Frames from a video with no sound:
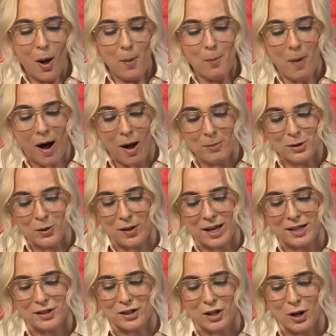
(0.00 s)
moms who
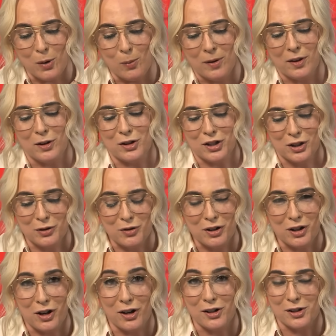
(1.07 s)
think it's cute when their
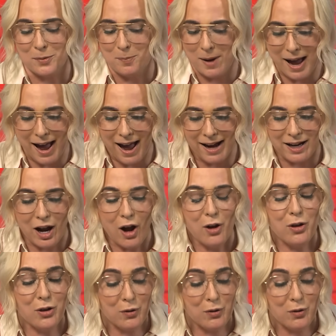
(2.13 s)
children curse back,